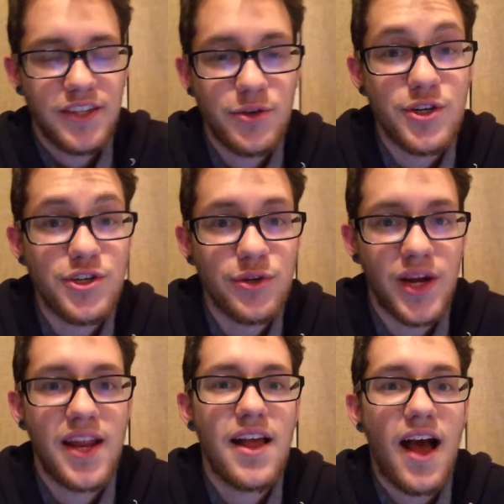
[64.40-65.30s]
You can do
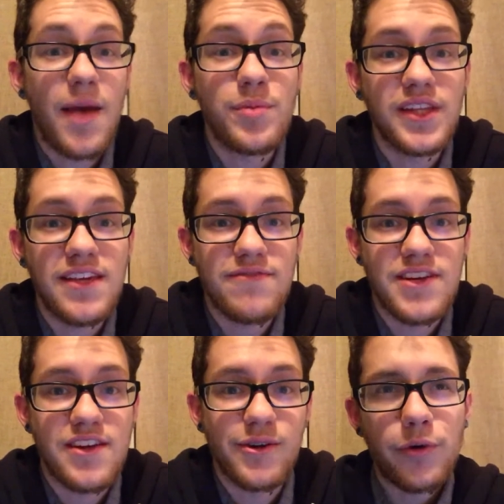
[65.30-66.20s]
it. I believe in
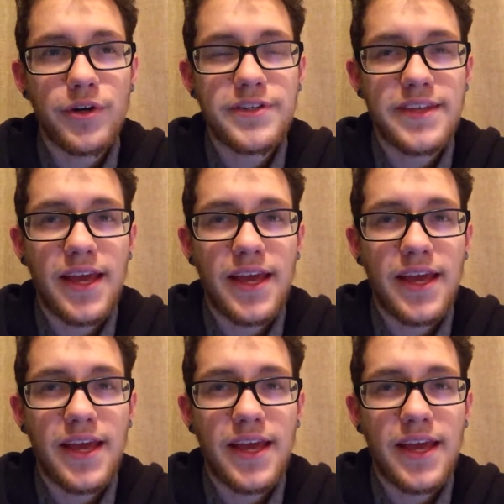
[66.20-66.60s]
you. Words